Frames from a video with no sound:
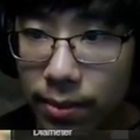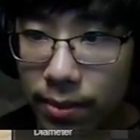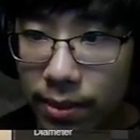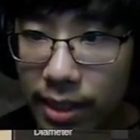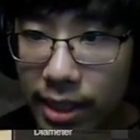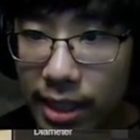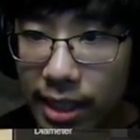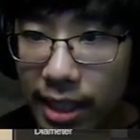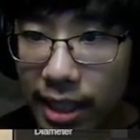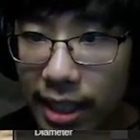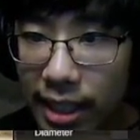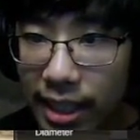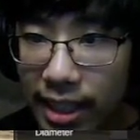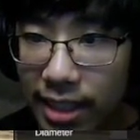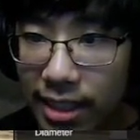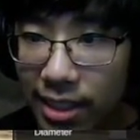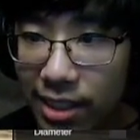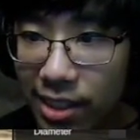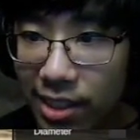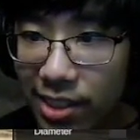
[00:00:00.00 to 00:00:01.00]
The
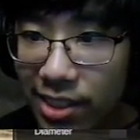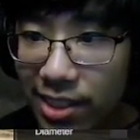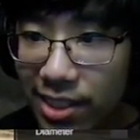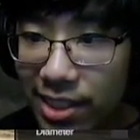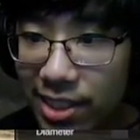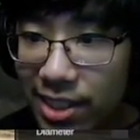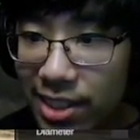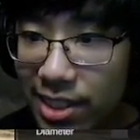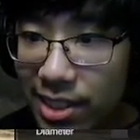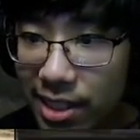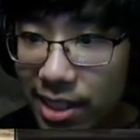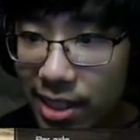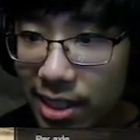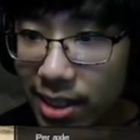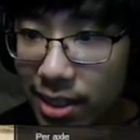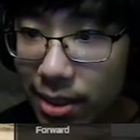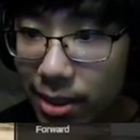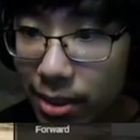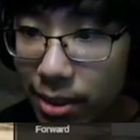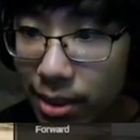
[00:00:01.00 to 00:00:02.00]
idler is
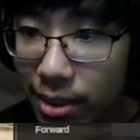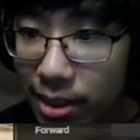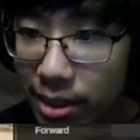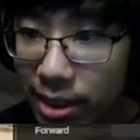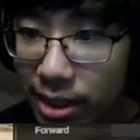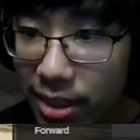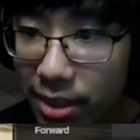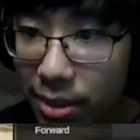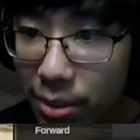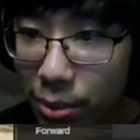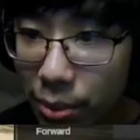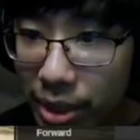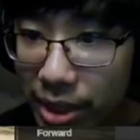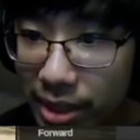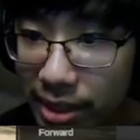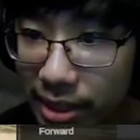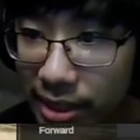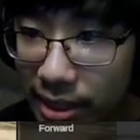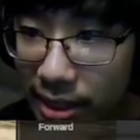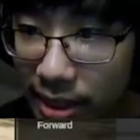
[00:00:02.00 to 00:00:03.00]
kind of
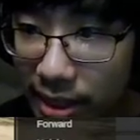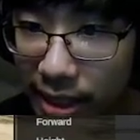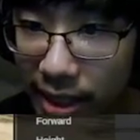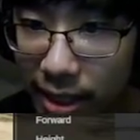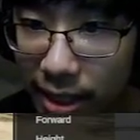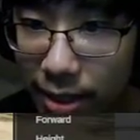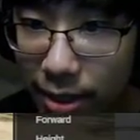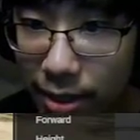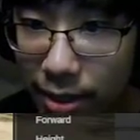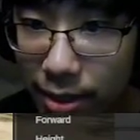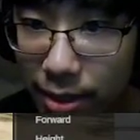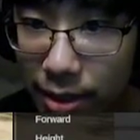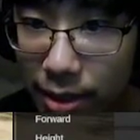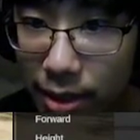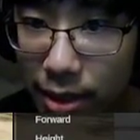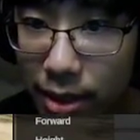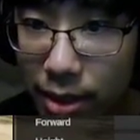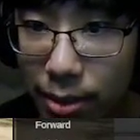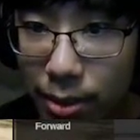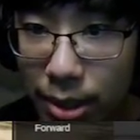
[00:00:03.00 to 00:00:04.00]
weak. I
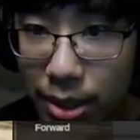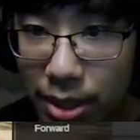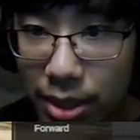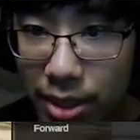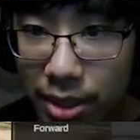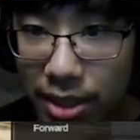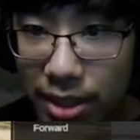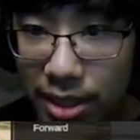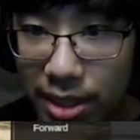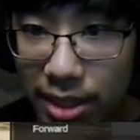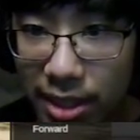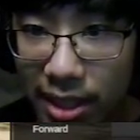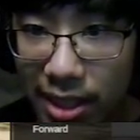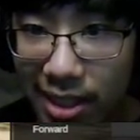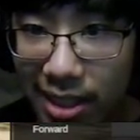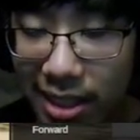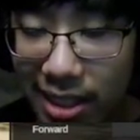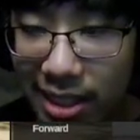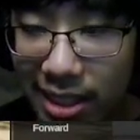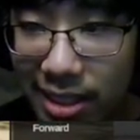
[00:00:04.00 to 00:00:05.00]
was gonna say
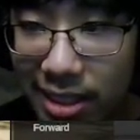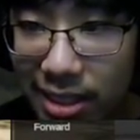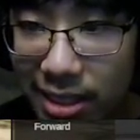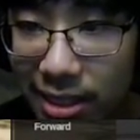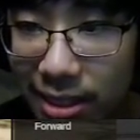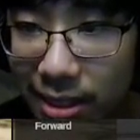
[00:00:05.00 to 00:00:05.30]
that.